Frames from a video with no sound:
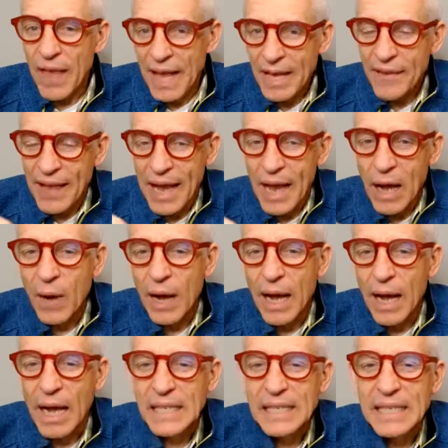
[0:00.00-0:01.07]
is how
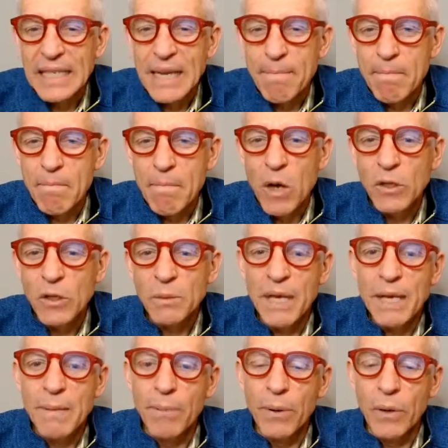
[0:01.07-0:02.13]
I see most
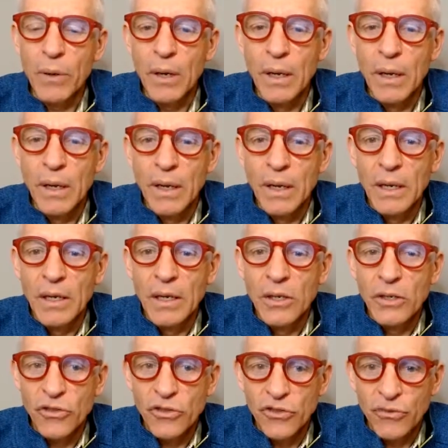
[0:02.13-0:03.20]
people
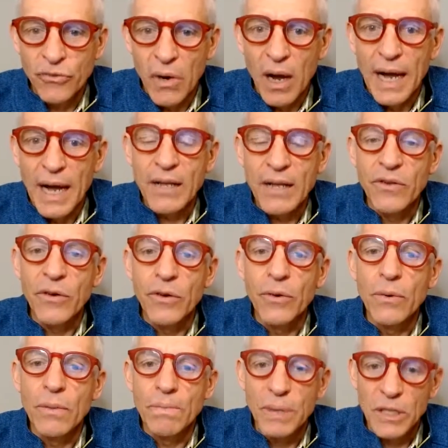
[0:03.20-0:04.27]
trying
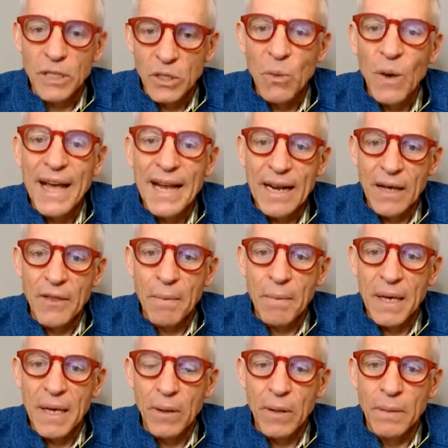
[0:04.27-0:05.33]
to persuade other
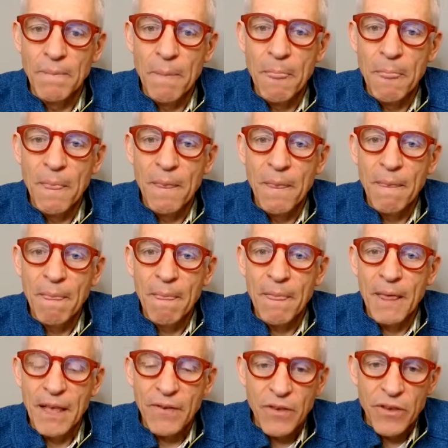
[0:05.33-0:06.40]
people.
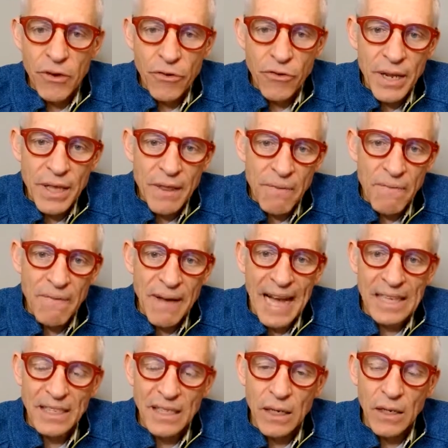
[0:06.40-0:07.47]
It's usually the
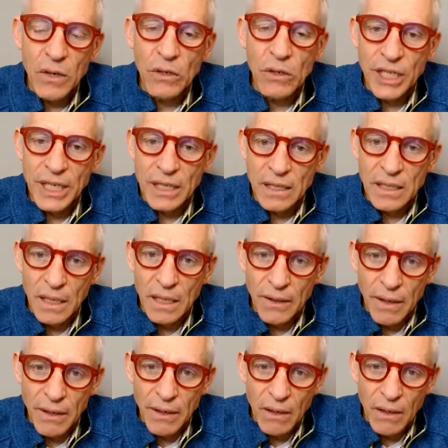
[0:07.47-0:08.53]
facts, the logic, so that